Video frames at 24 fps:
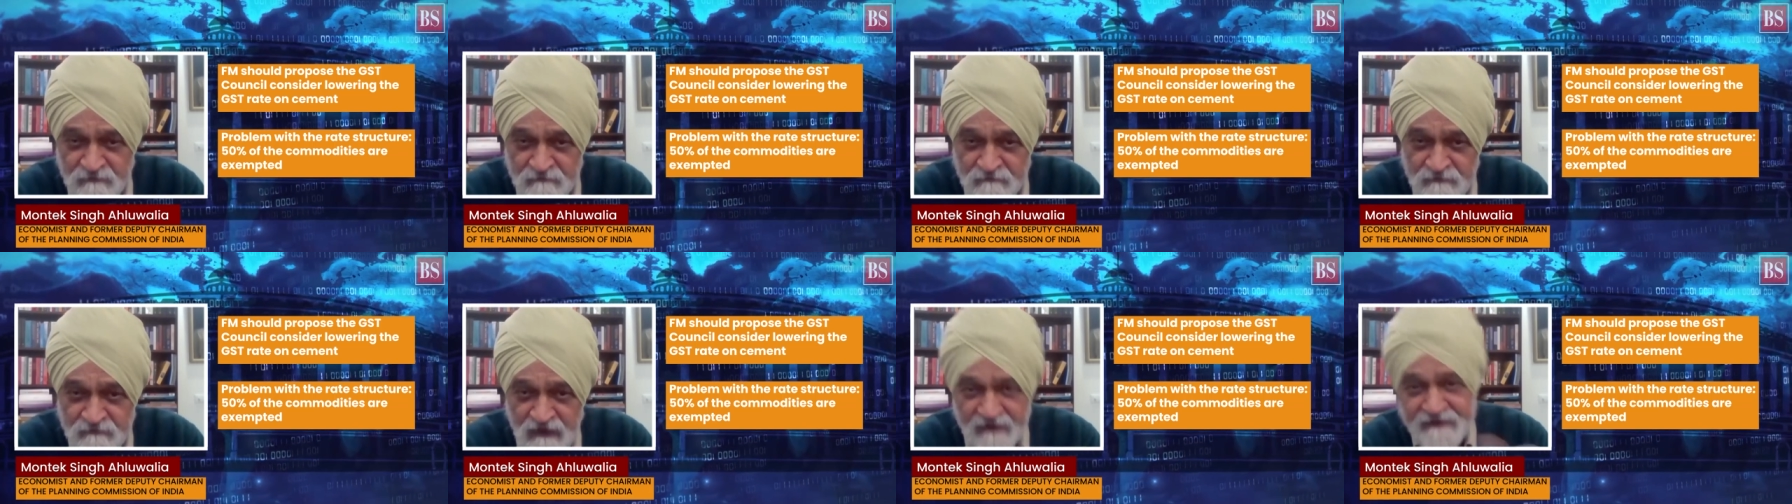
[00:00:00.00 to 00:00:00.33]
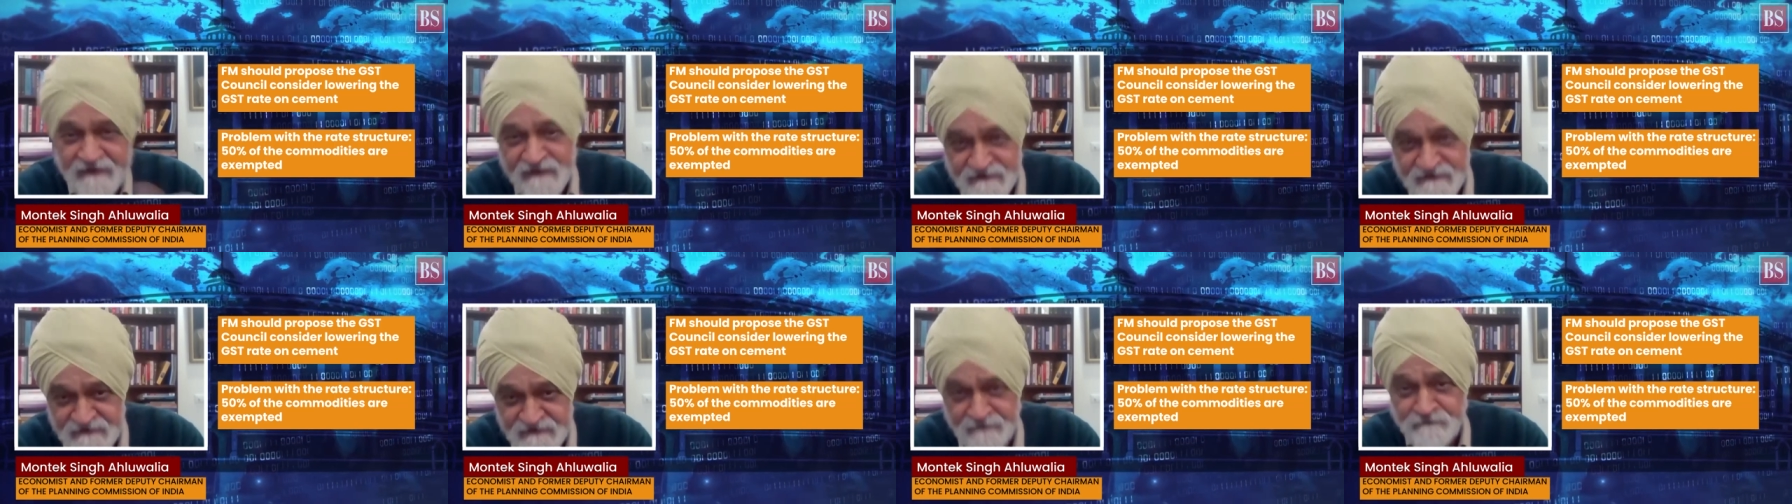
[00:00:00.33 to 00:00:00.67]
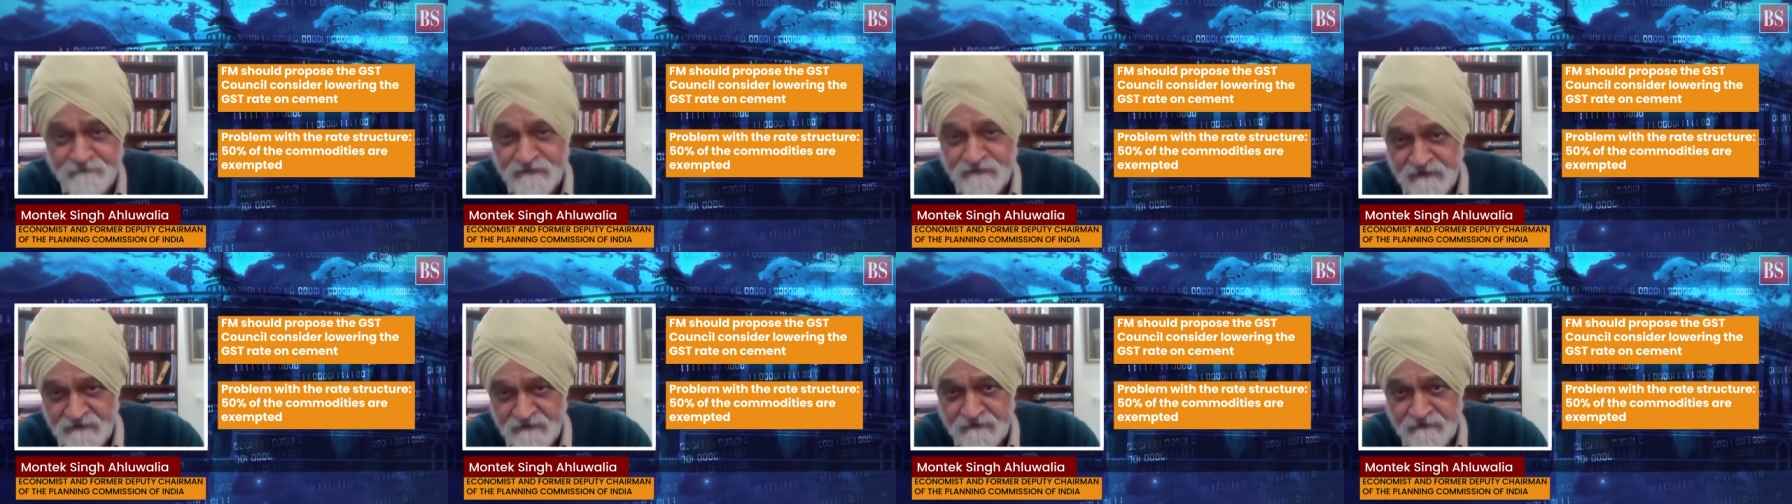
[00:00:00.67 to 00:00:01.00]
are
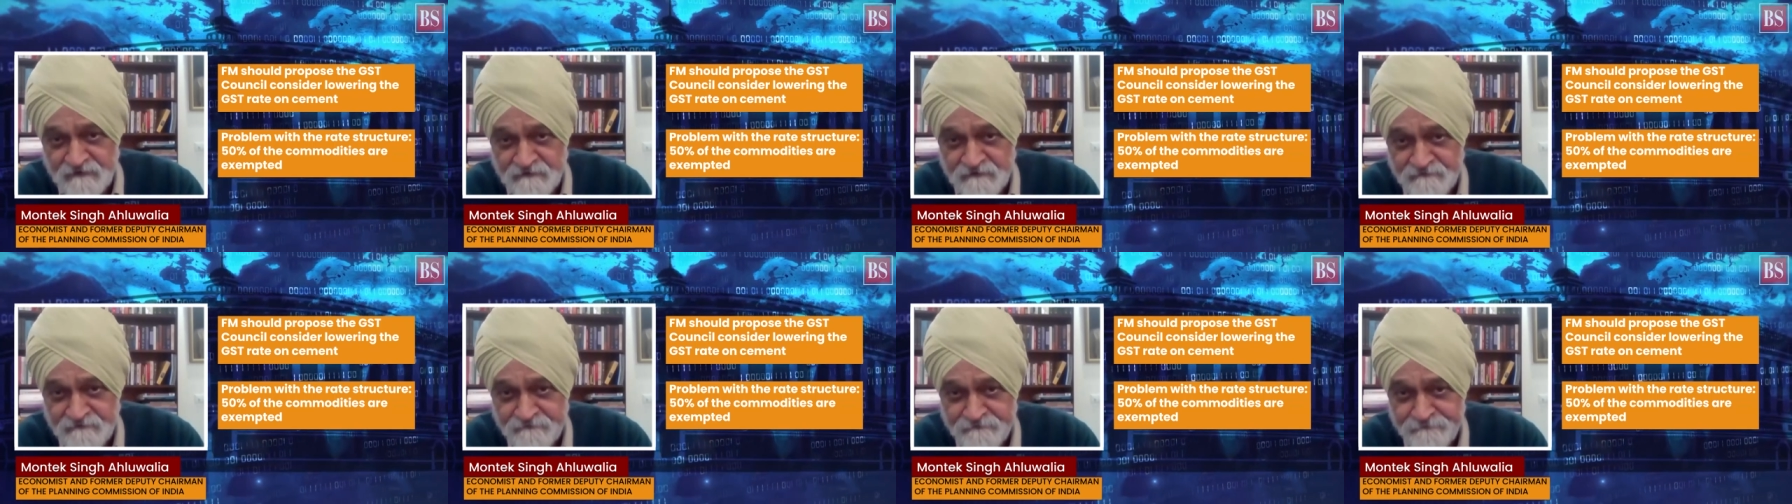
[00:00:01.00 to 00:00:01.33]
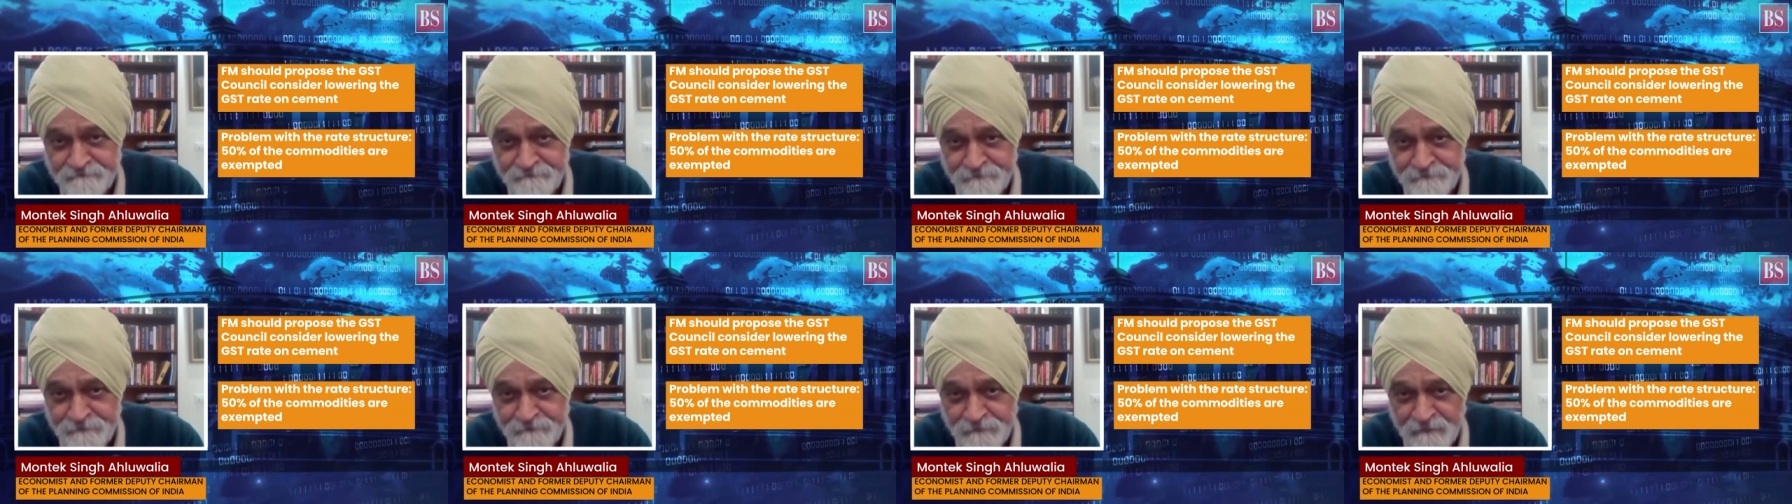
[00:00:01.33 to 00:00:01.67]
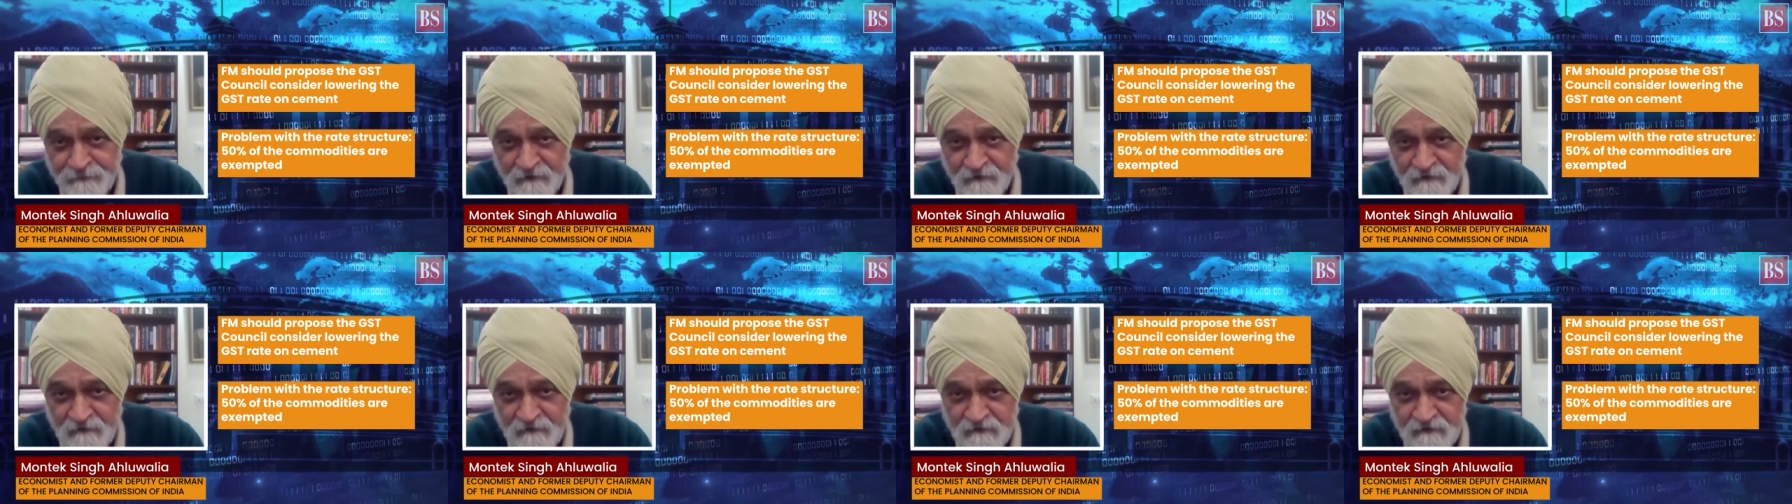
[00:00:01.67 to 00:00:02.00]
exempted.
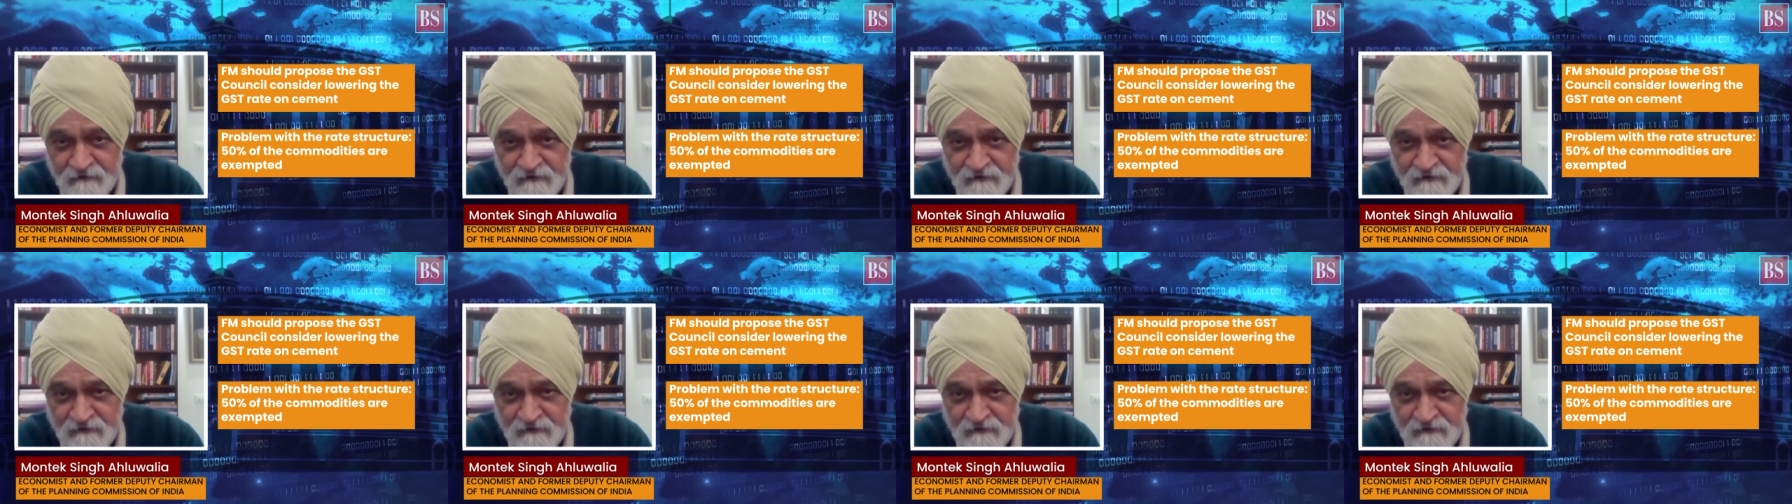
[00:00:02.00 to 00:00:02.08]
Now,